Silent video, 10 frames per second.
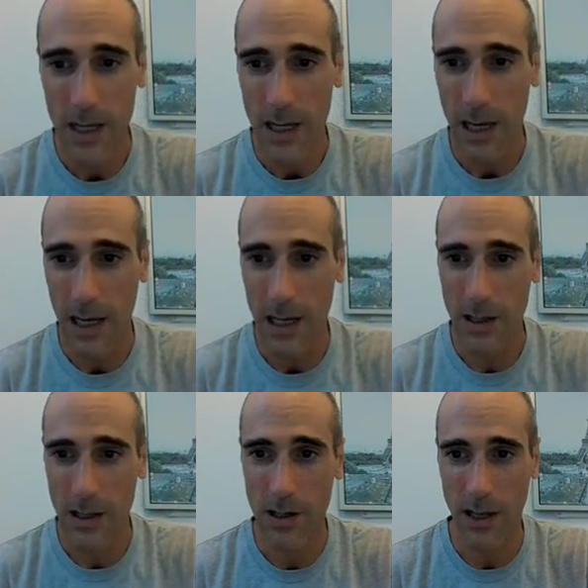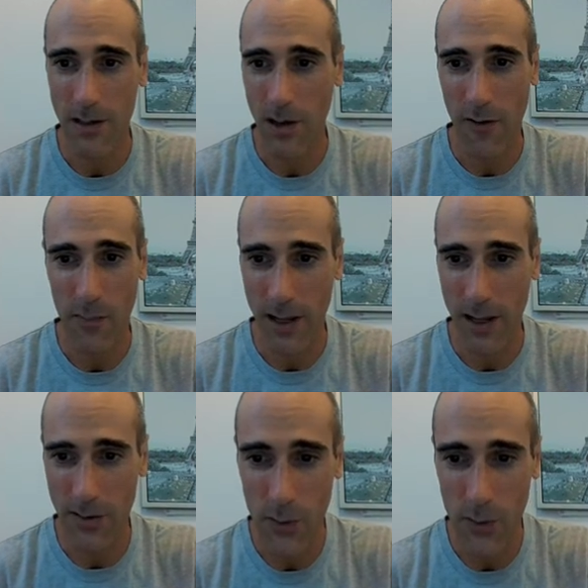uh, you can you have
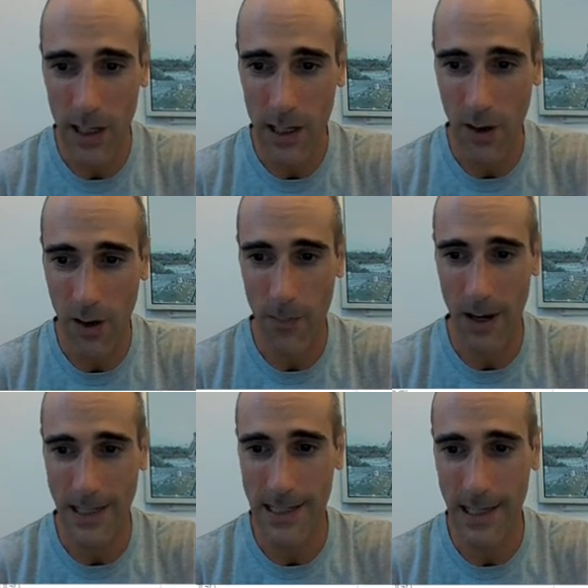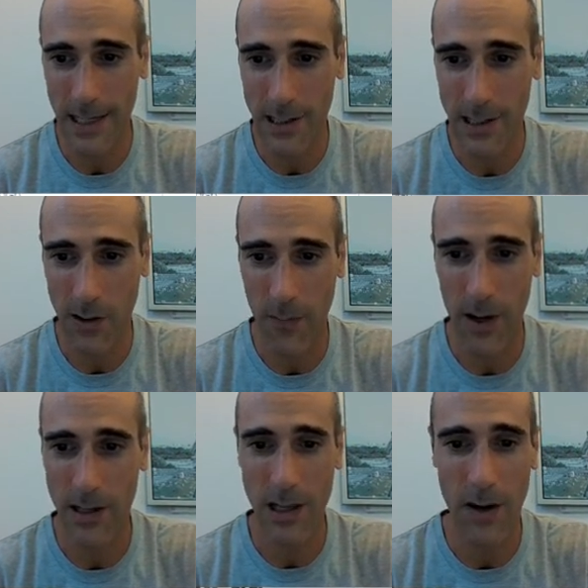plan three you have plan six you have
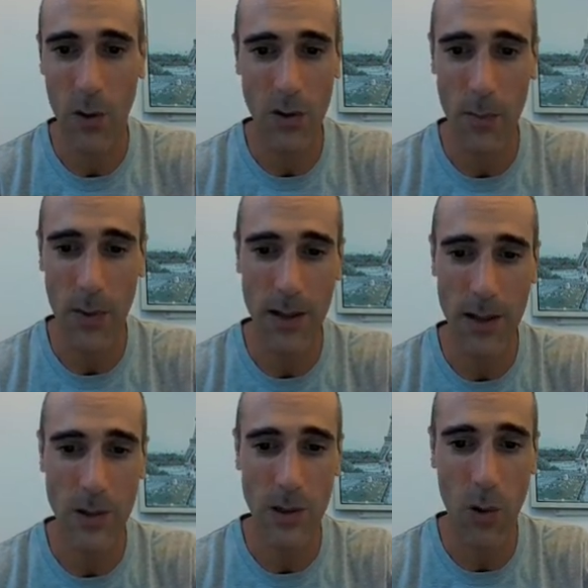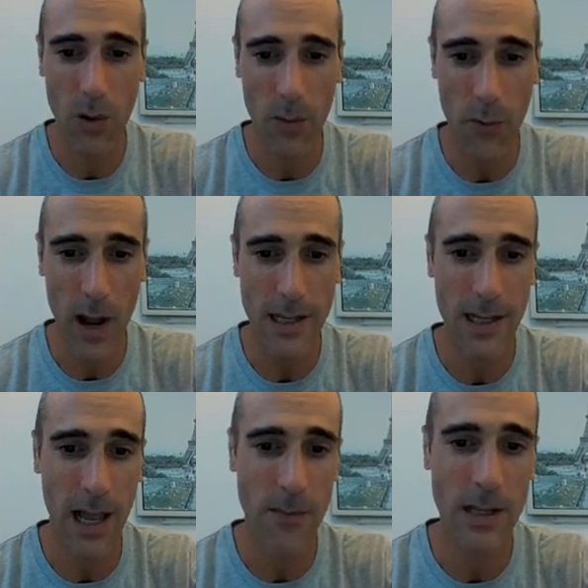plan you have all the plan with all the
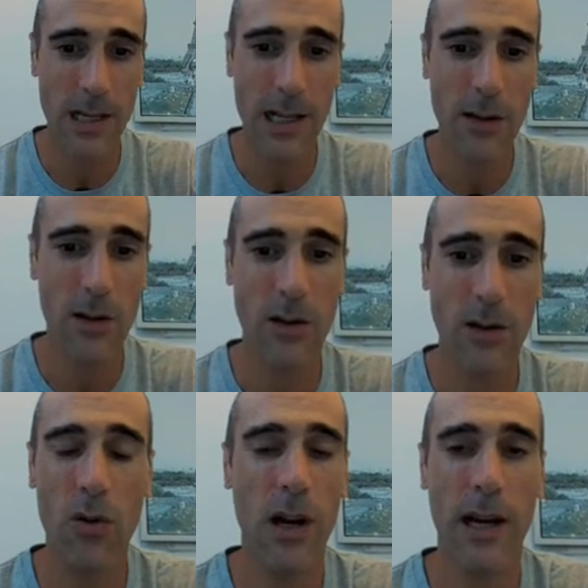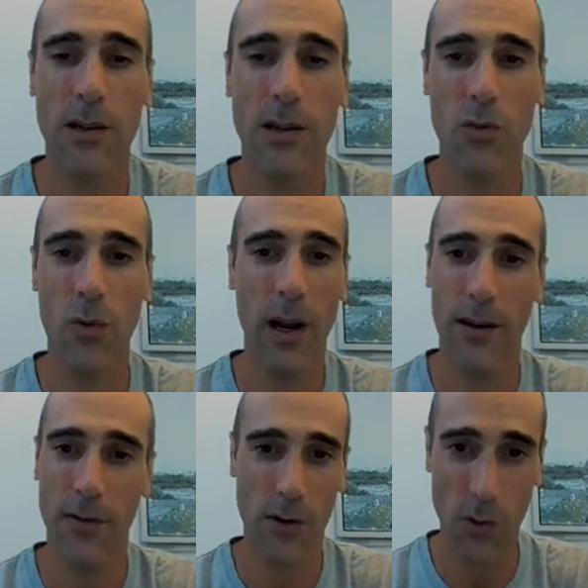price and basically you can go like to
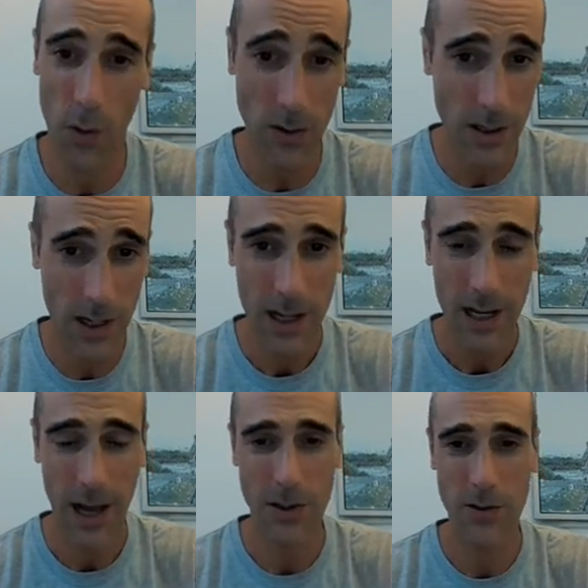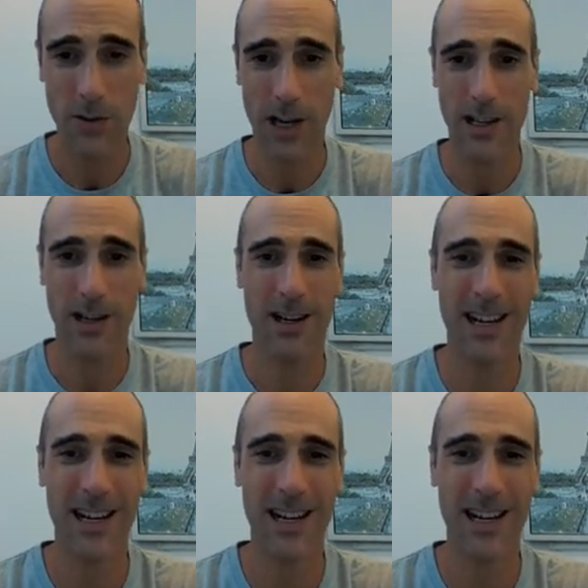wherever you want i mean you can uh,